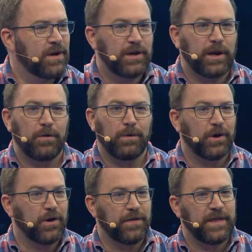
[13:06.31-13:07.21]
you know,
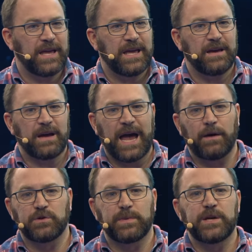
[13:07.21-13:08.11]
look at the
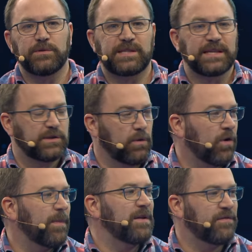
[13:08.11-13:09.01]
how do we use this to
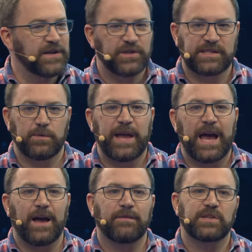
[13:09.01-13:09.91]
augment features that we have have.